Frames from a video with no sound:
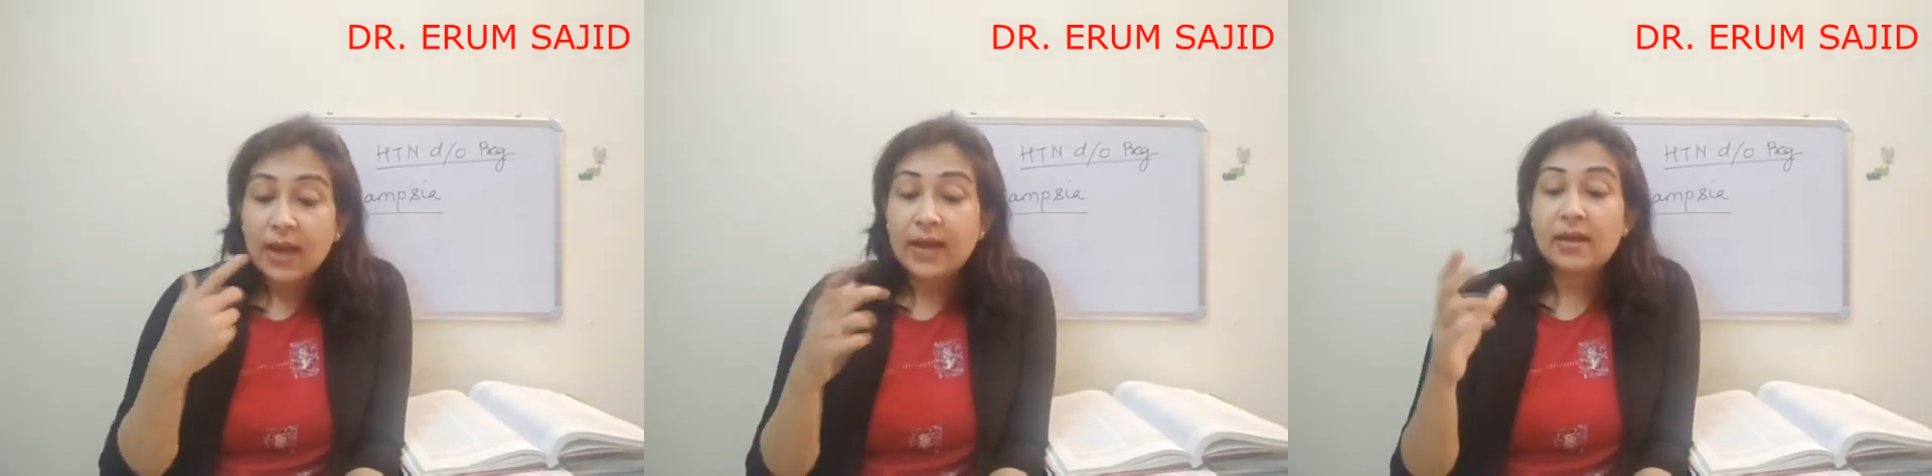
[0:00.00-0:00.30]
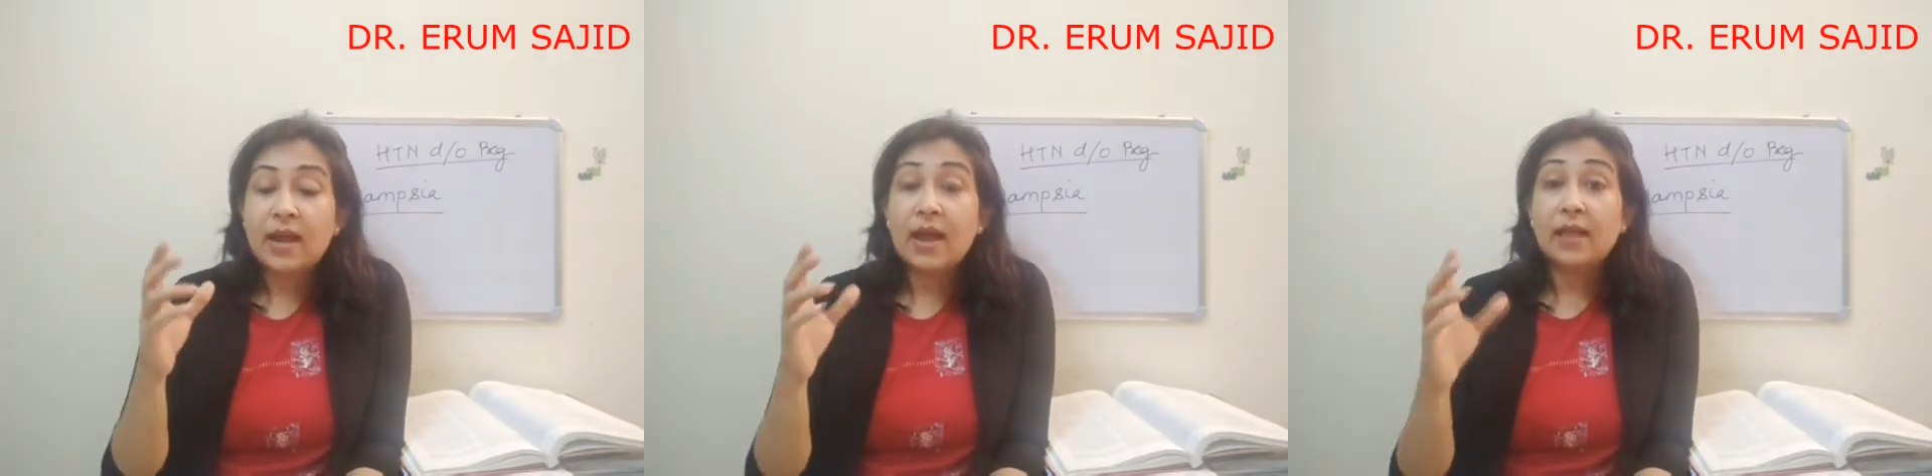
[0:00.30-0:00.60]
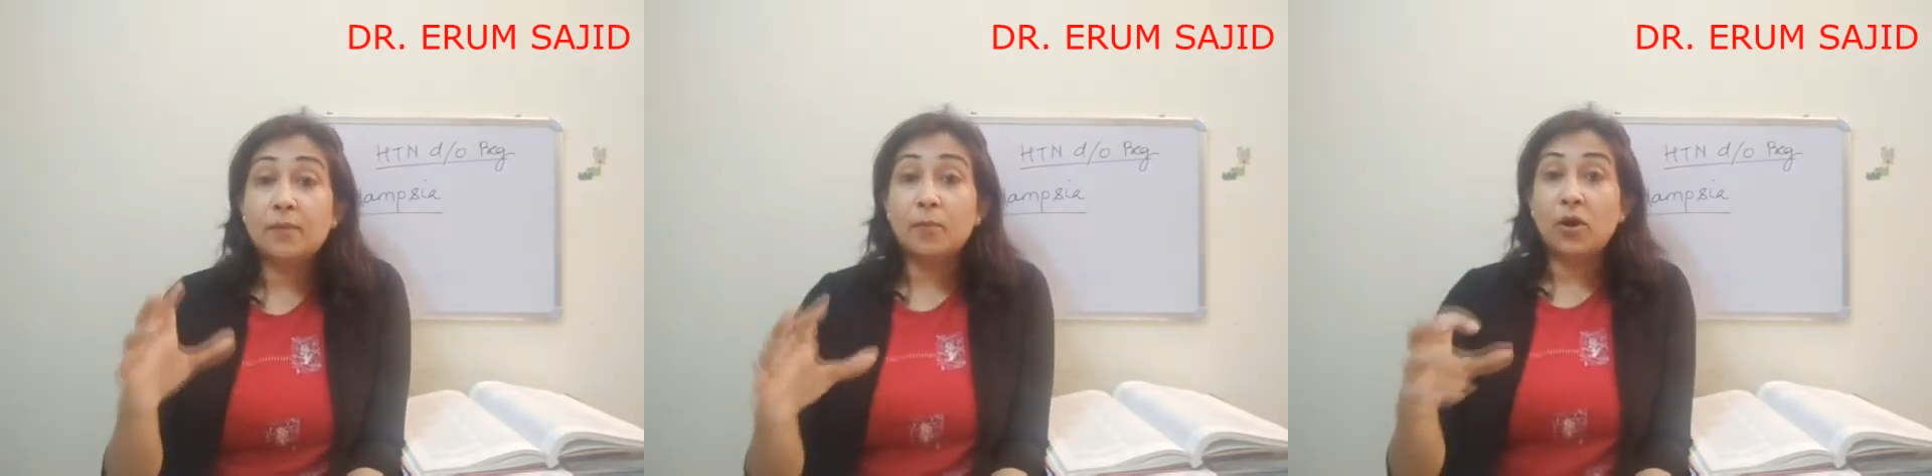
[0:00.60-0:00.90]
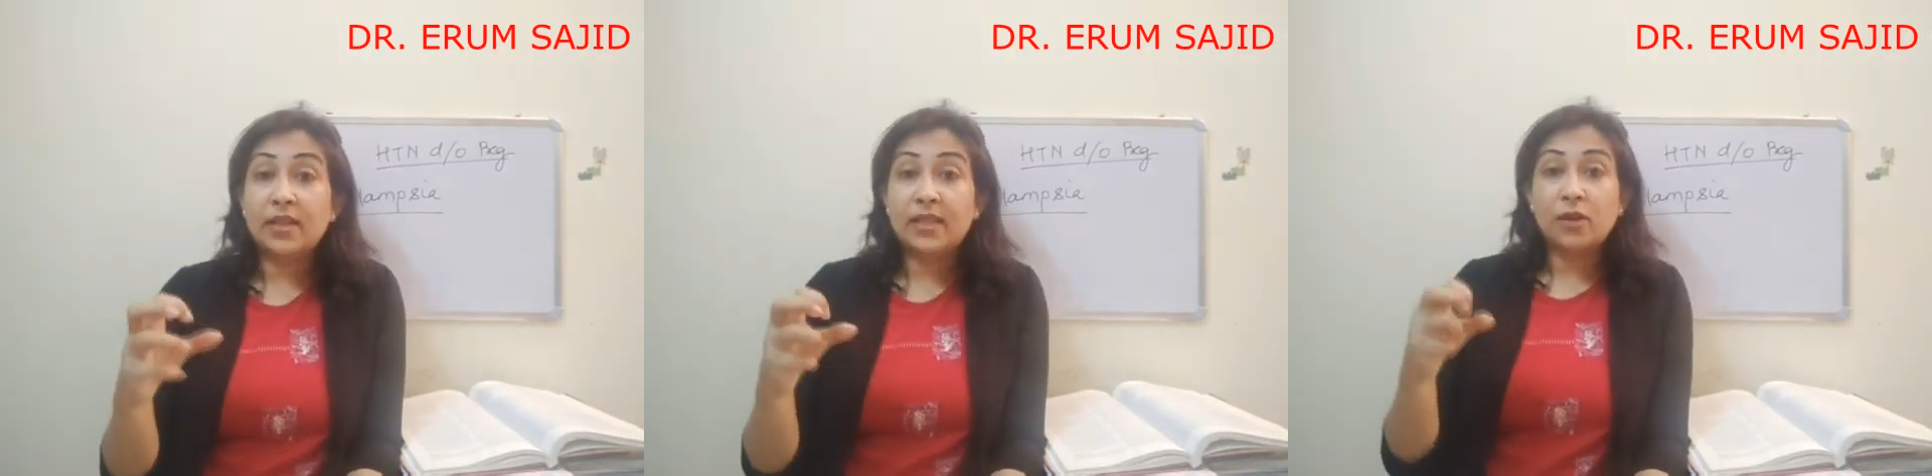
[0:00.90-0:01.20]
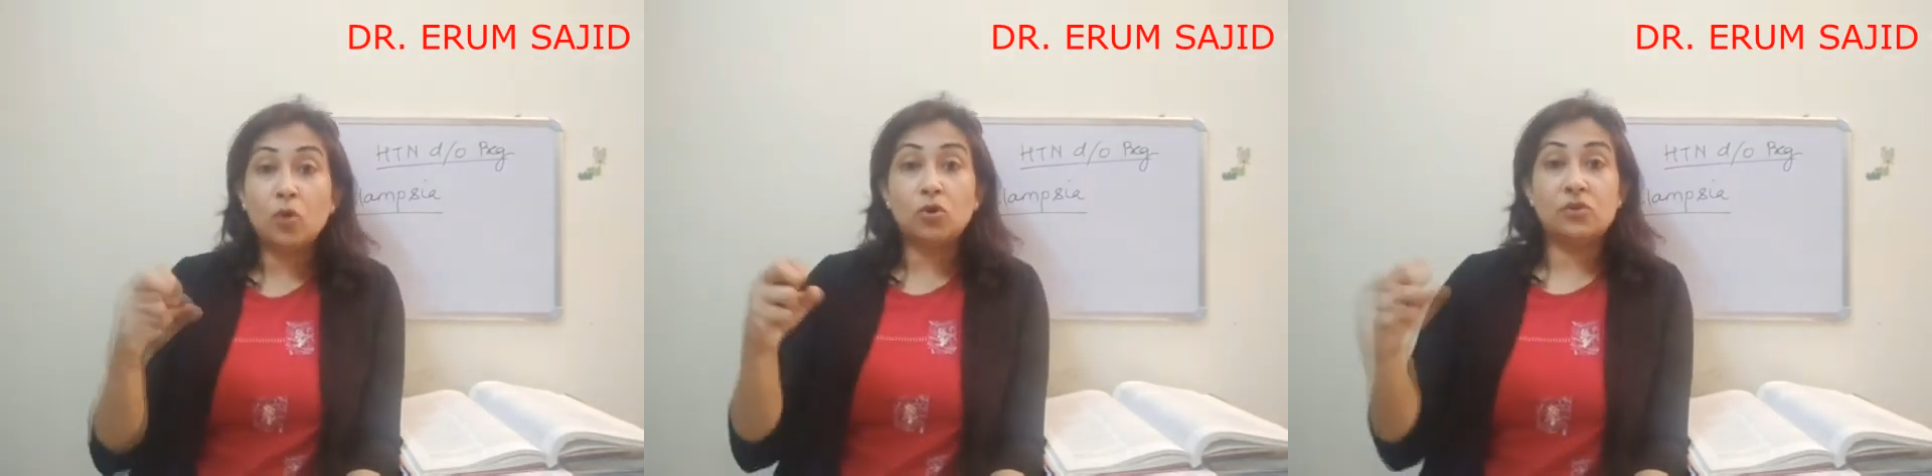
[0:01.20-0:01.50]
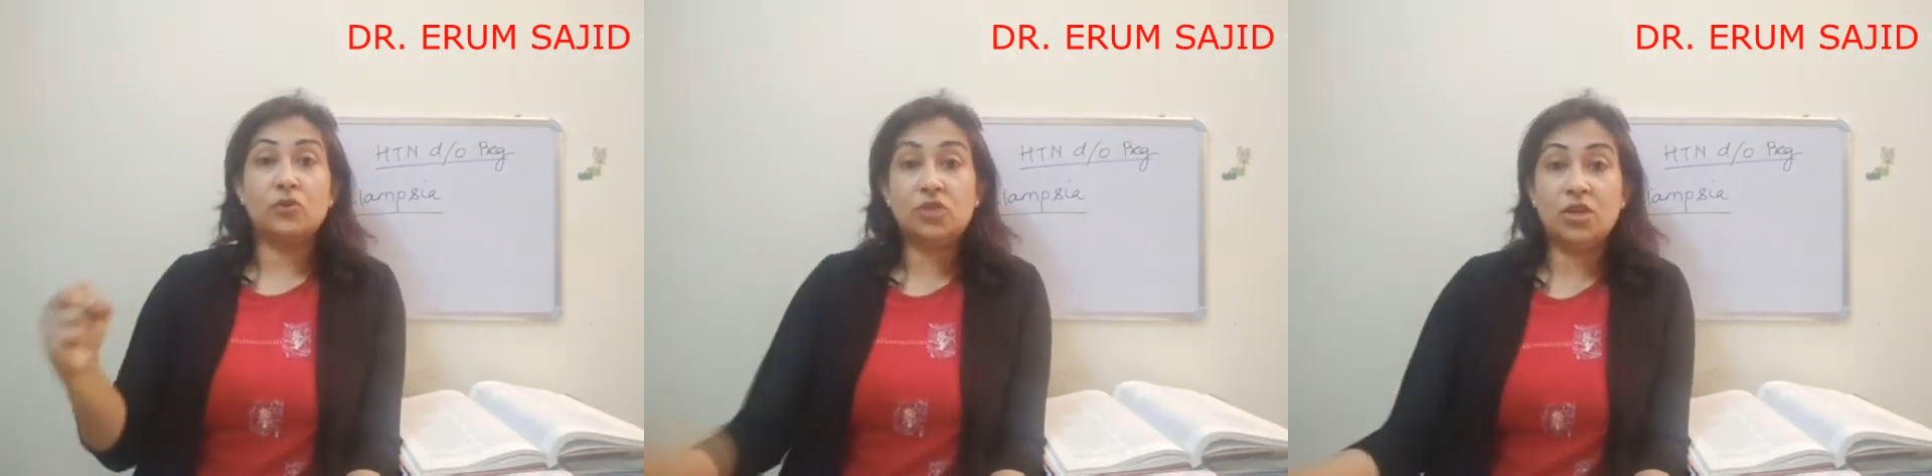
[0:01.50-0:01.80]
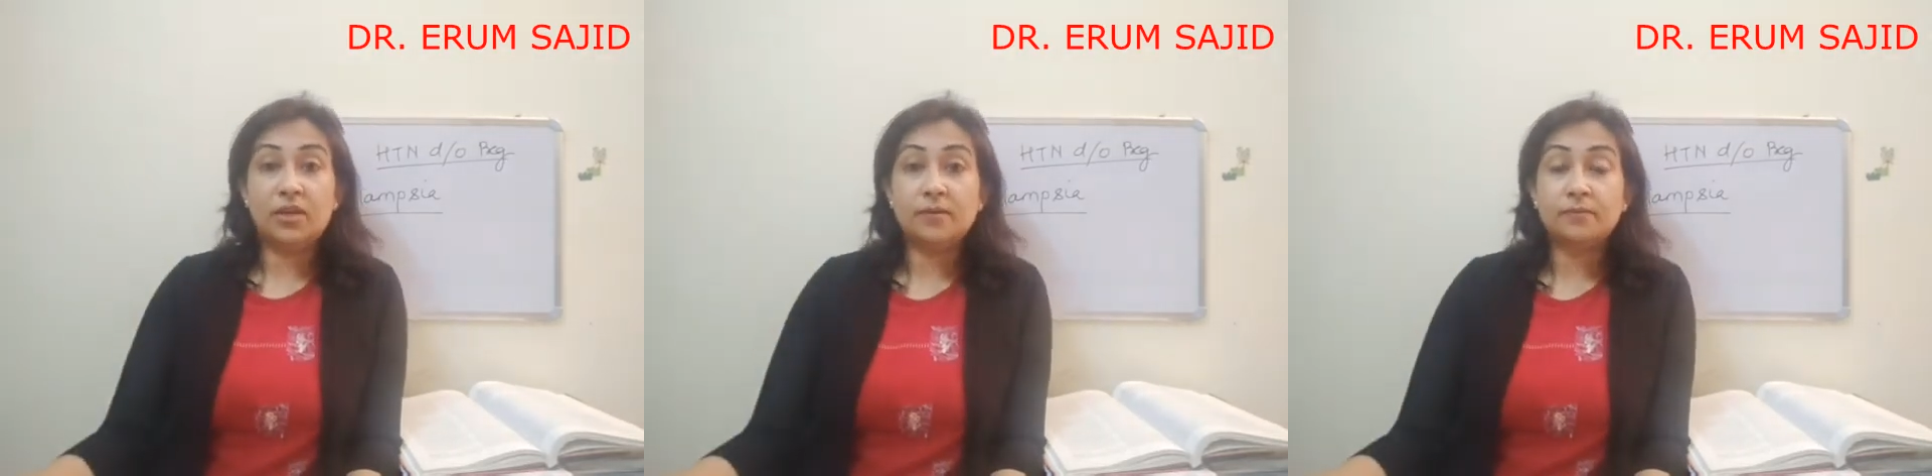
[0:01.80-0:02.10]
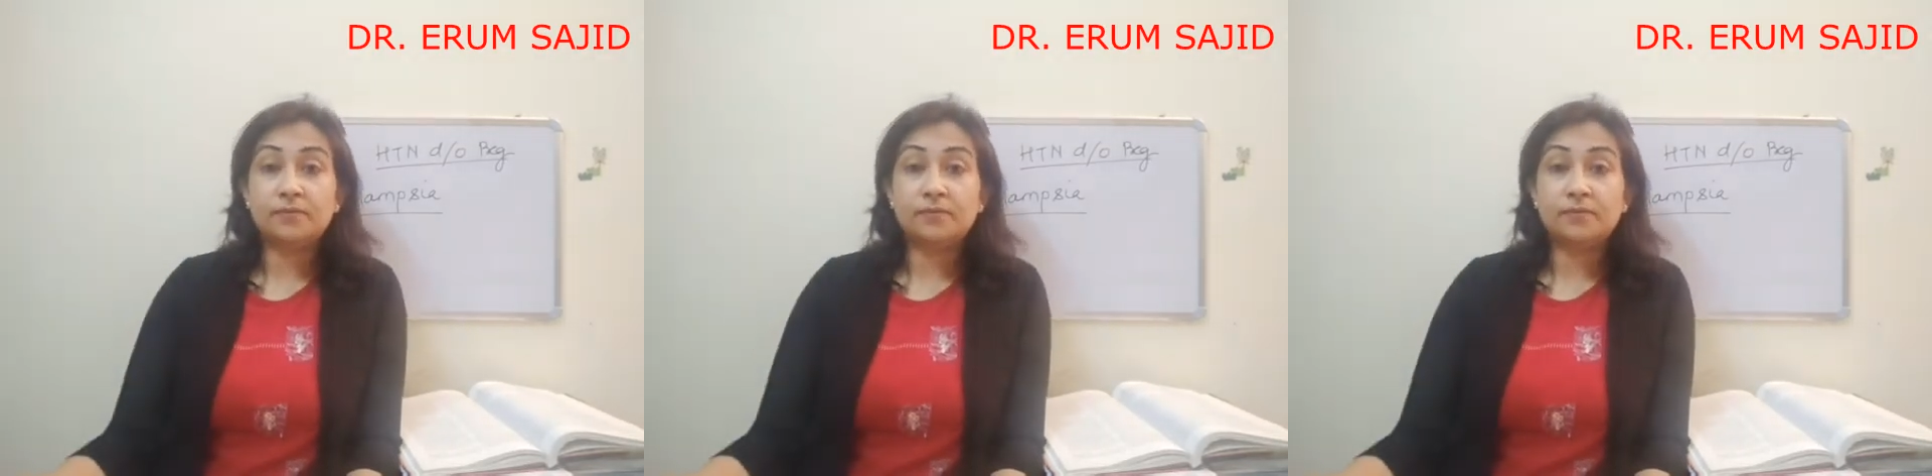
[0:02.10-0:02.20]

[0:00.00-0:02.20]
And the body then goes rigid.